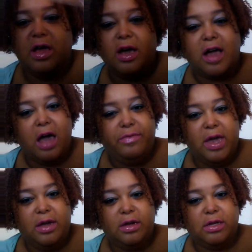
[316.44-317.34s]

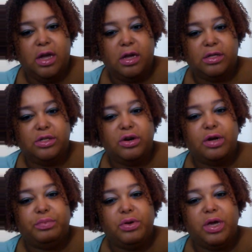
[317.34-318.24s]
agave
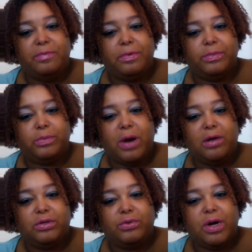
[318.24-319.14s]
syrup you get from Sprouts